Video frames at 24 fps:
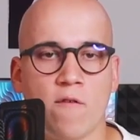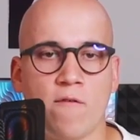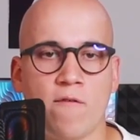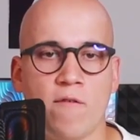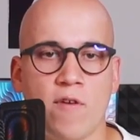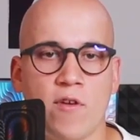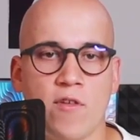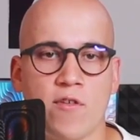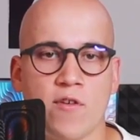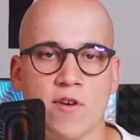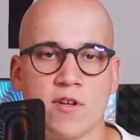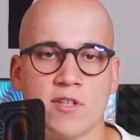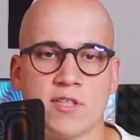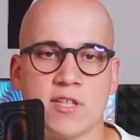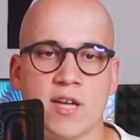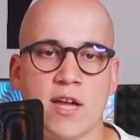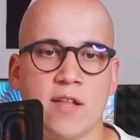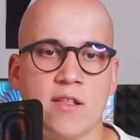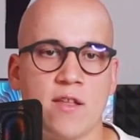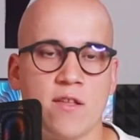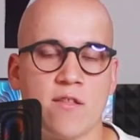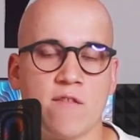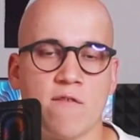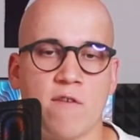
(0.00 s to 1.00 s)
features
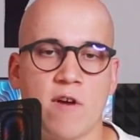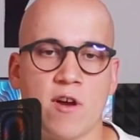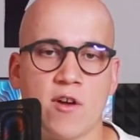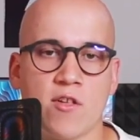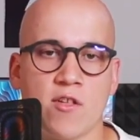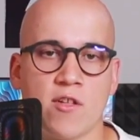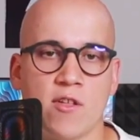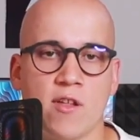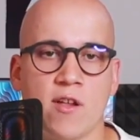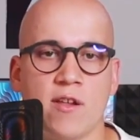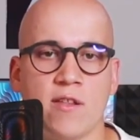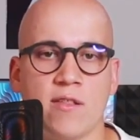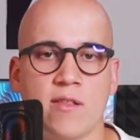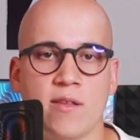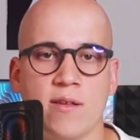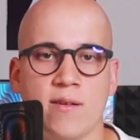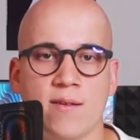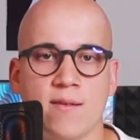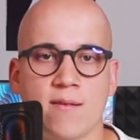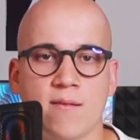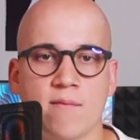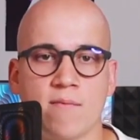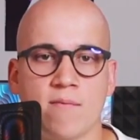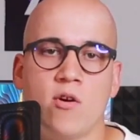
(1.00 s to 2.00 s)
and its
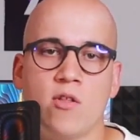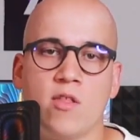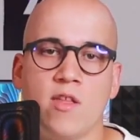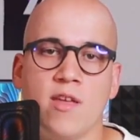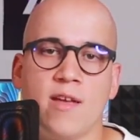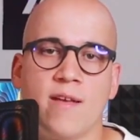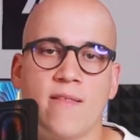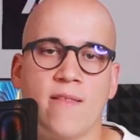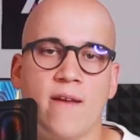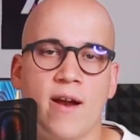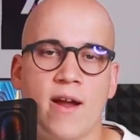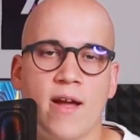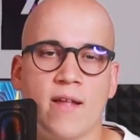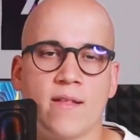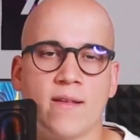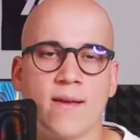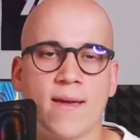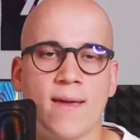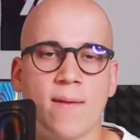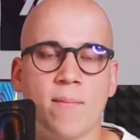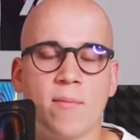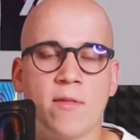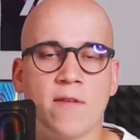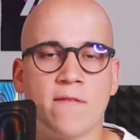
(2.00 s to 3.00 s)
functionalities. On the other hand,
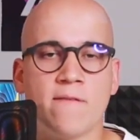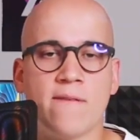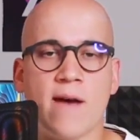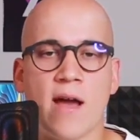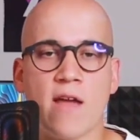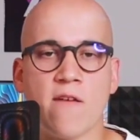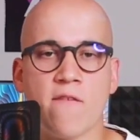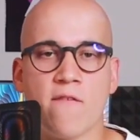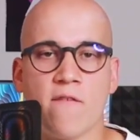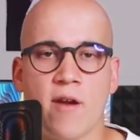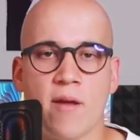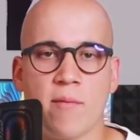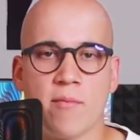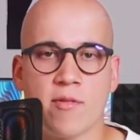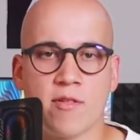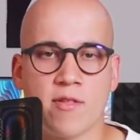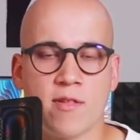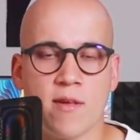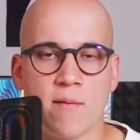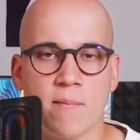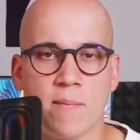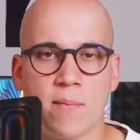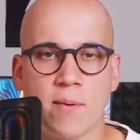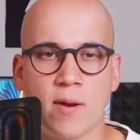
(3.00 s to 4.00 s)
keep the wireframes
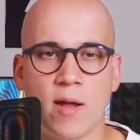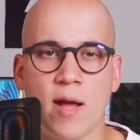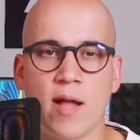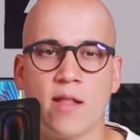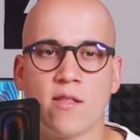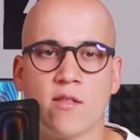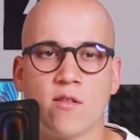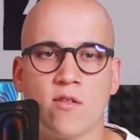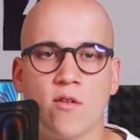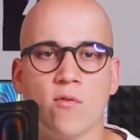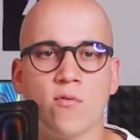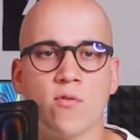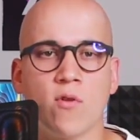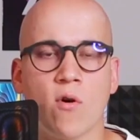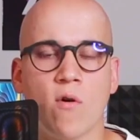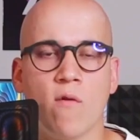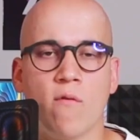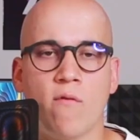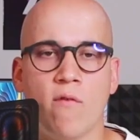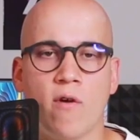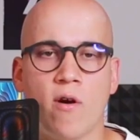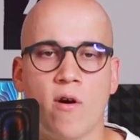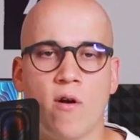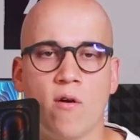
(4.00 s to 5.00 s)
simple and don't
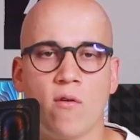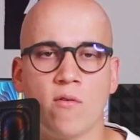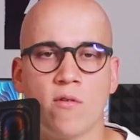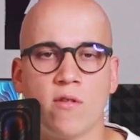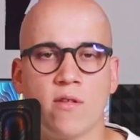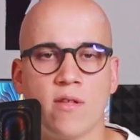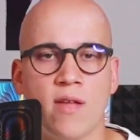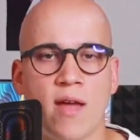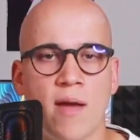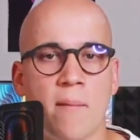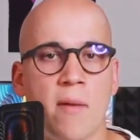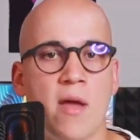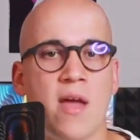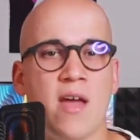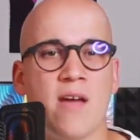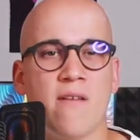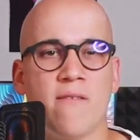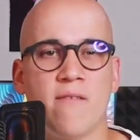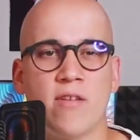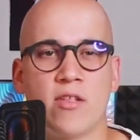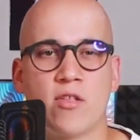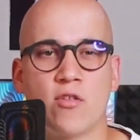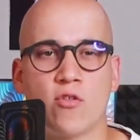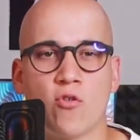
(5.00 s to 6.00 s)
overload them
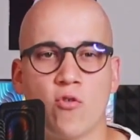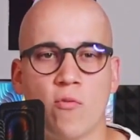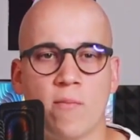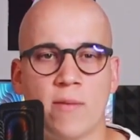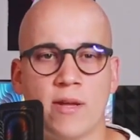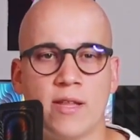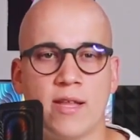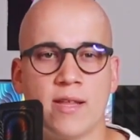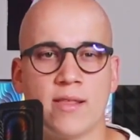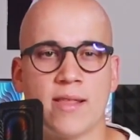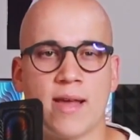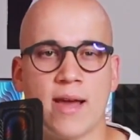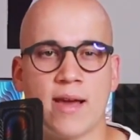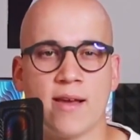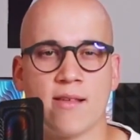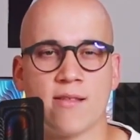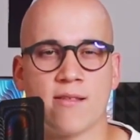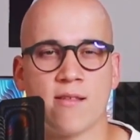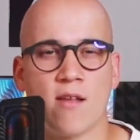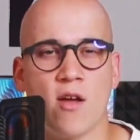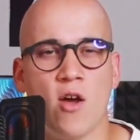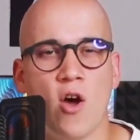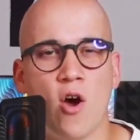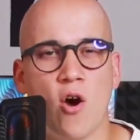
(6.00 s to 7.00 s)
with too many
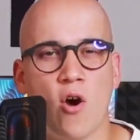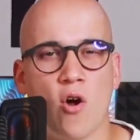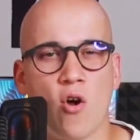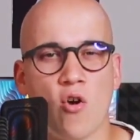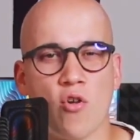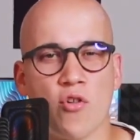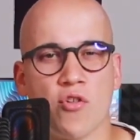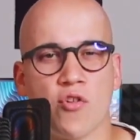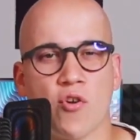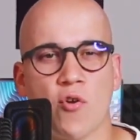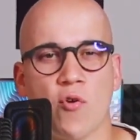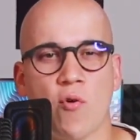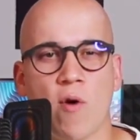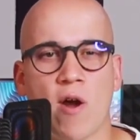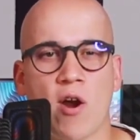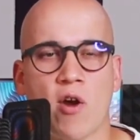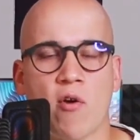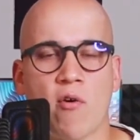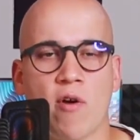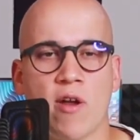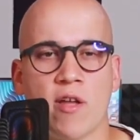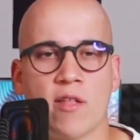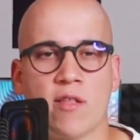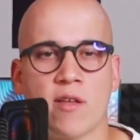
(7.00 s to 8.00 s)
text. Also, you are
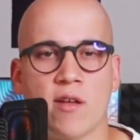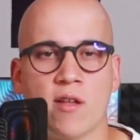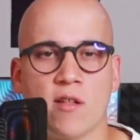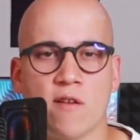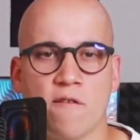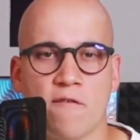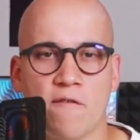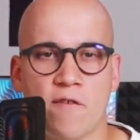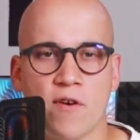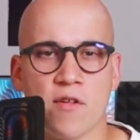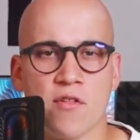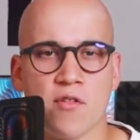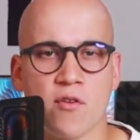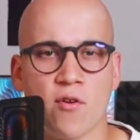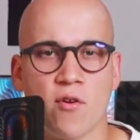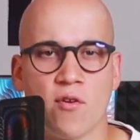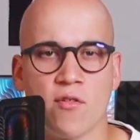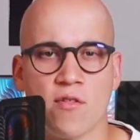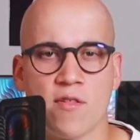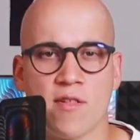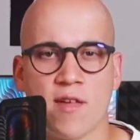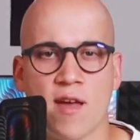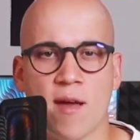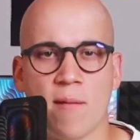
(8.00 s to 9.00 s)
creating the first
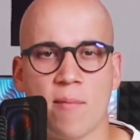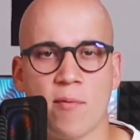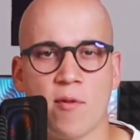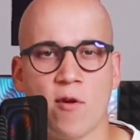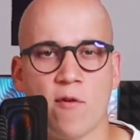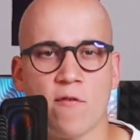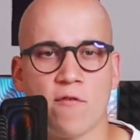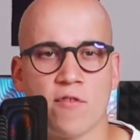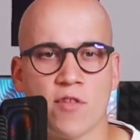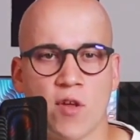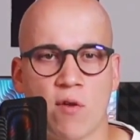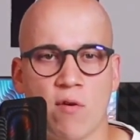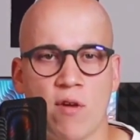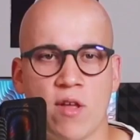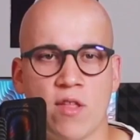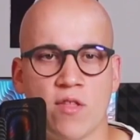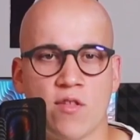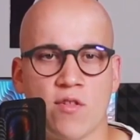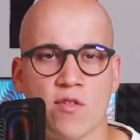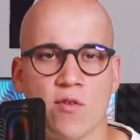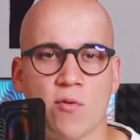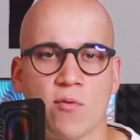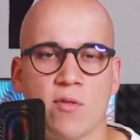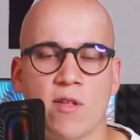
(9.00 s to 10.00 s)
concept of
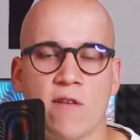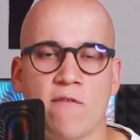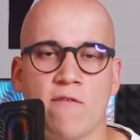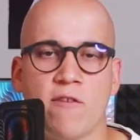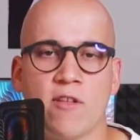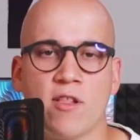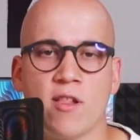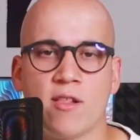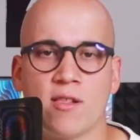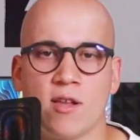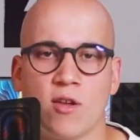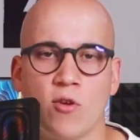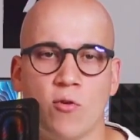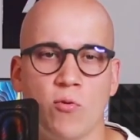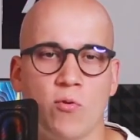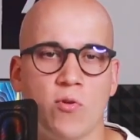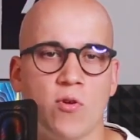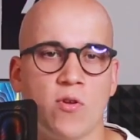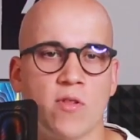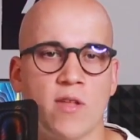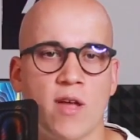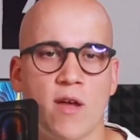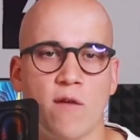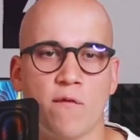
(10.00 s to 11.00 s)
screens, so definitely you
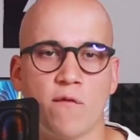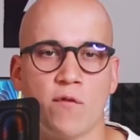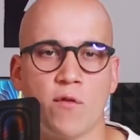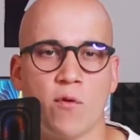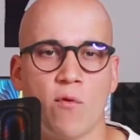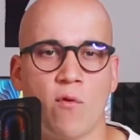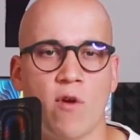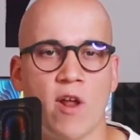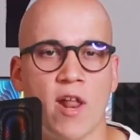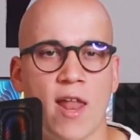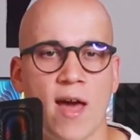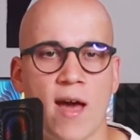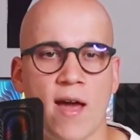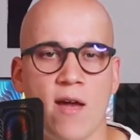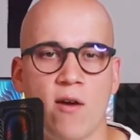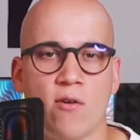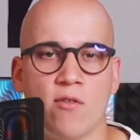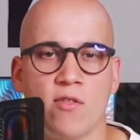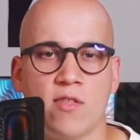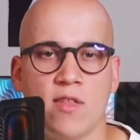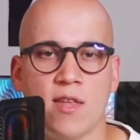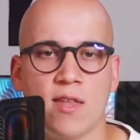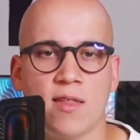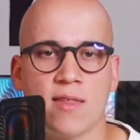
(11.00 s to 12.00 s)
don't have to rely
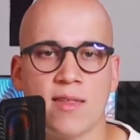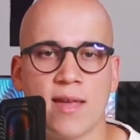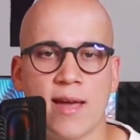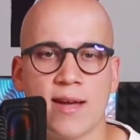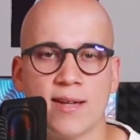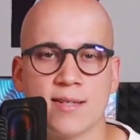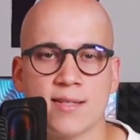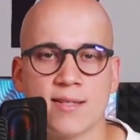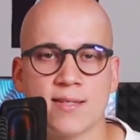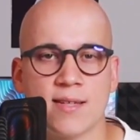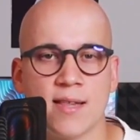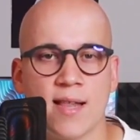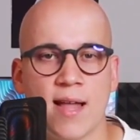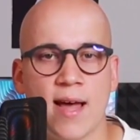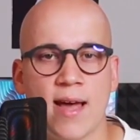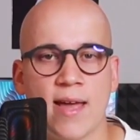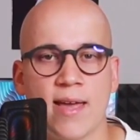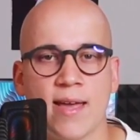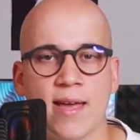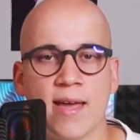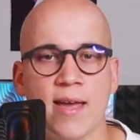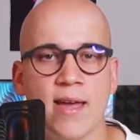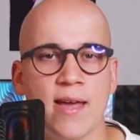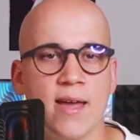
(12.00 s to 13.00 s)
on details
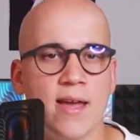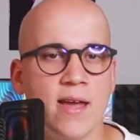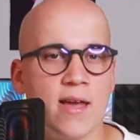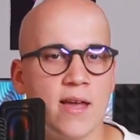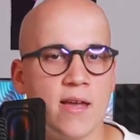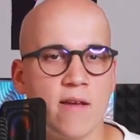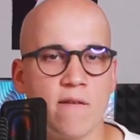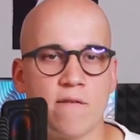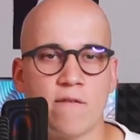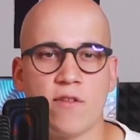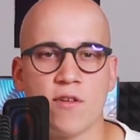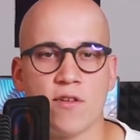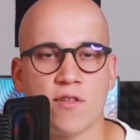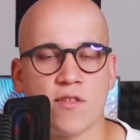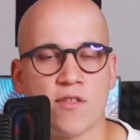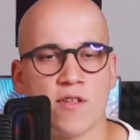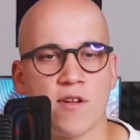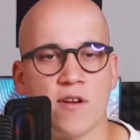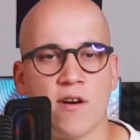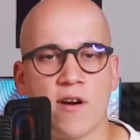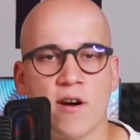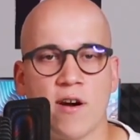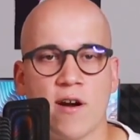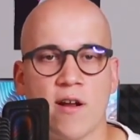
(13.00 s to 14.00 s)
like if the
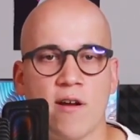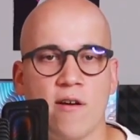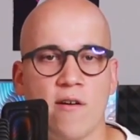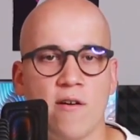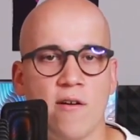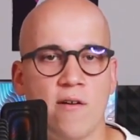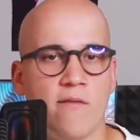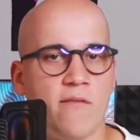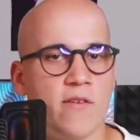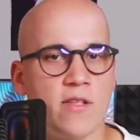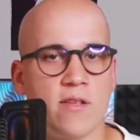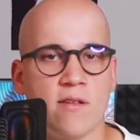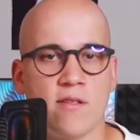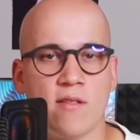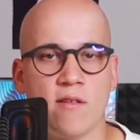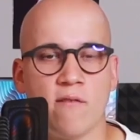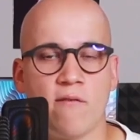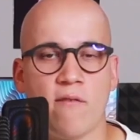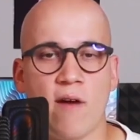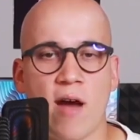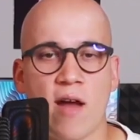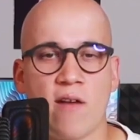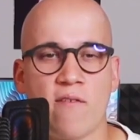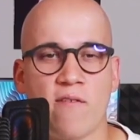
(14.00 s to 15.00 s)
circle within the
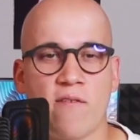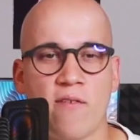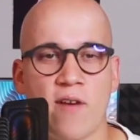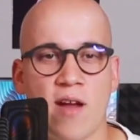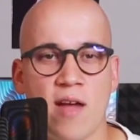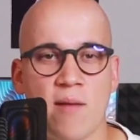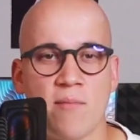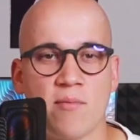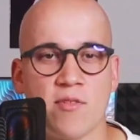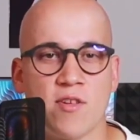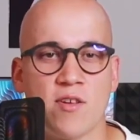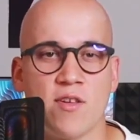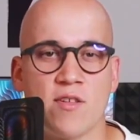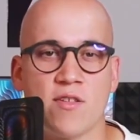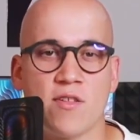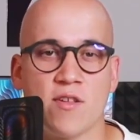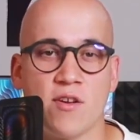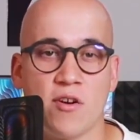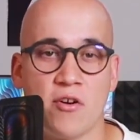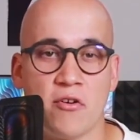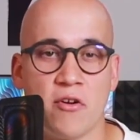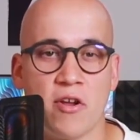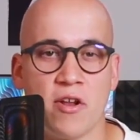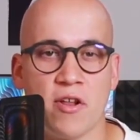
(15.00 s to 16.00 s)
wireframes is
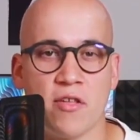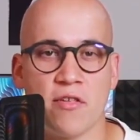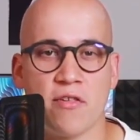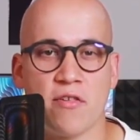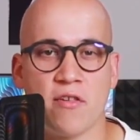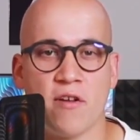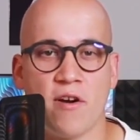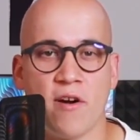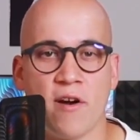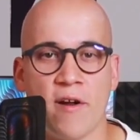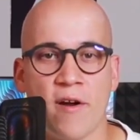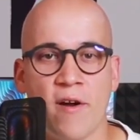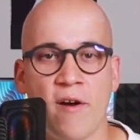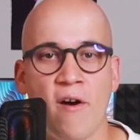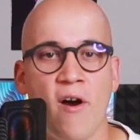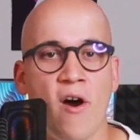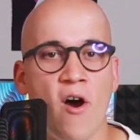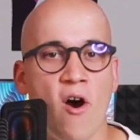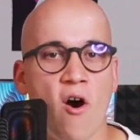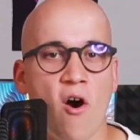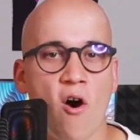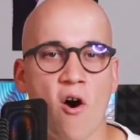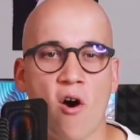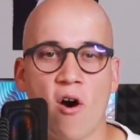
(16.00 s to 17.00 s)
a real circle
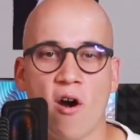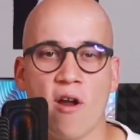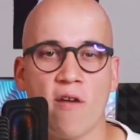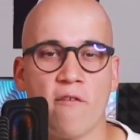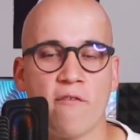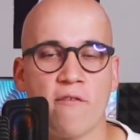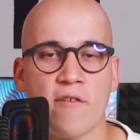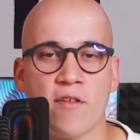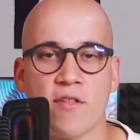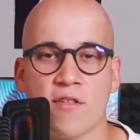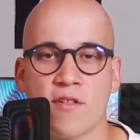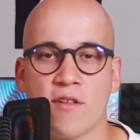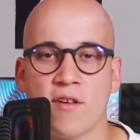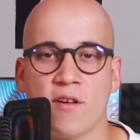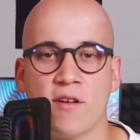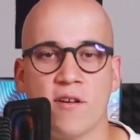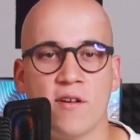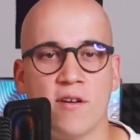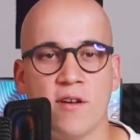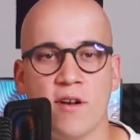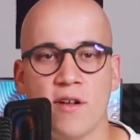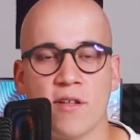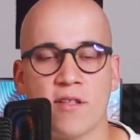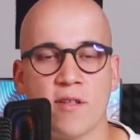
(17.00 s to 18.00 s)
or if it's
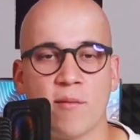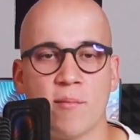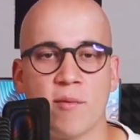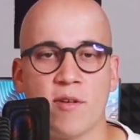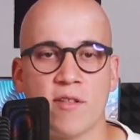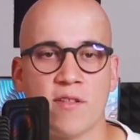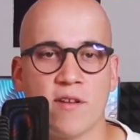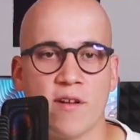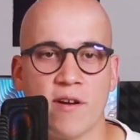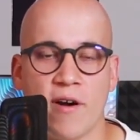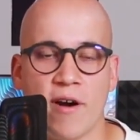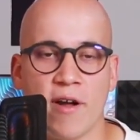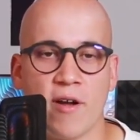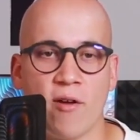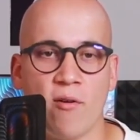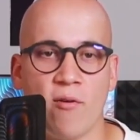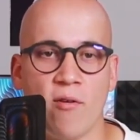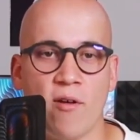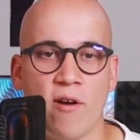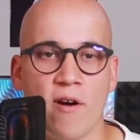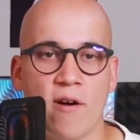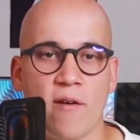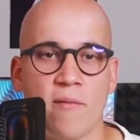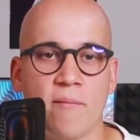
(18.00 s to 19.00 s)
a little bit
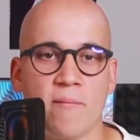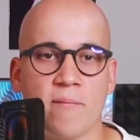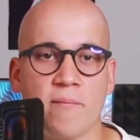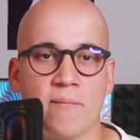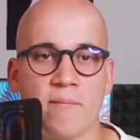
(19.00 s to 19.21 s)
irregular.